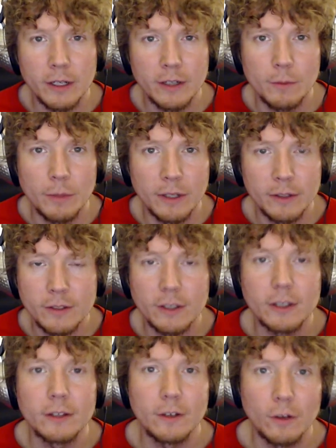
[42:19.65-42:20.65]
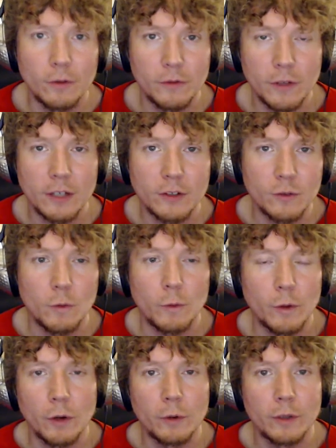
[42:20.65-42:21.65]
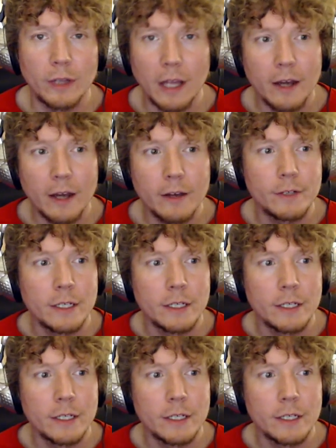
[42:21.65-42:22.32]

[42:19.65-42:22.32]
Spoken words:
hit the bell so you get the notifications when we're going live.